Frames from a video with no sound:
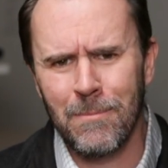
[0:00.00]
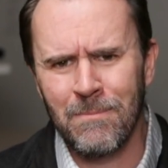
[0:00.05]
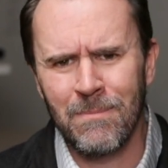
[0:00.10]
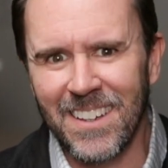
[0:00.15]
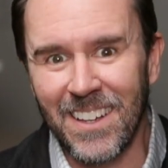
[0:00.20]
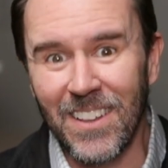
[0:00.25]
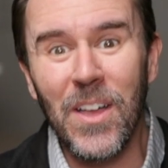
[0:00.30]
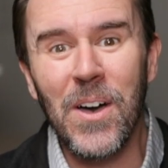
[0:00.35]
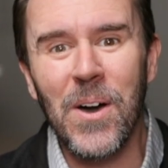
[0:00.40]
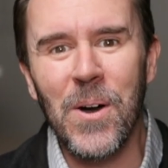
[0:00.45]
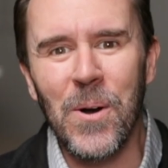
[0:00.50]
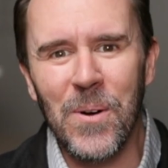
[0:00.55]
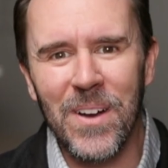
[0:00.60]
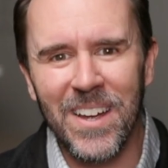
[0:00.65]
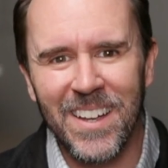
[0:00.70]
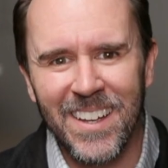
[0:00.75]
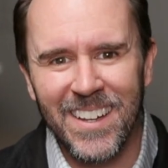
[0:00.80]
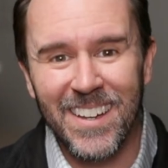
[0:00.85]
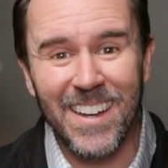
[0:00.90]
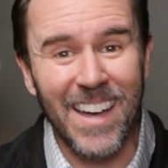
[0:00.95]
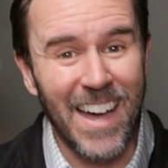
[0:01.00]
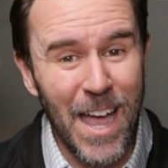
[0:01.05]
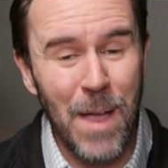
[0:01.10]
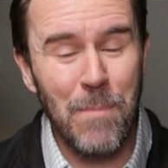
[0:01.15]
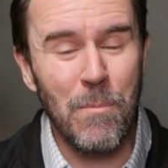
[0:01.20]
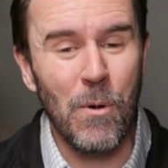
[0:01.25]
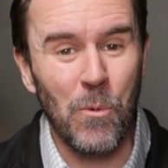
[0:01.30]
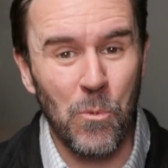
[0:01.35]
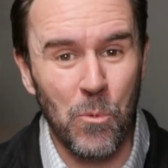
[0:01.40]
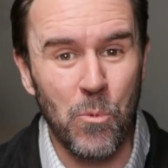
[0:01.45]
Hello,
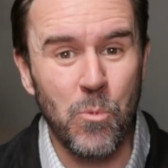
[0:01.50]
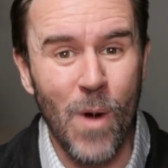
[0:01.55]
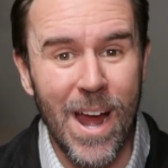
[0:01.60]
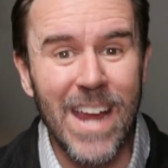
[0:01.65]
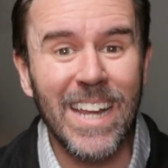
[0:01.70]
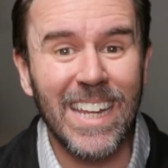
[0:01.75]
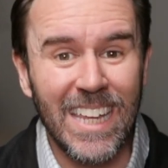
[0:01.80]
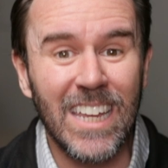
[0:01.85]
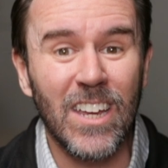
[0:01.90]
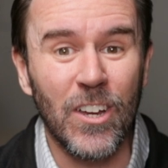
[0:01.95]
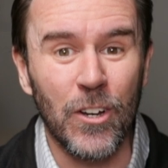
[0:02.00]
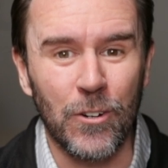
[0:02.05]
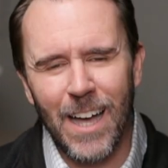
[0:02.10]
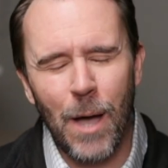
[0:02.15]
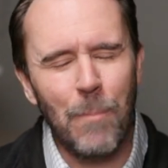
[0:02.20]
I'm right here.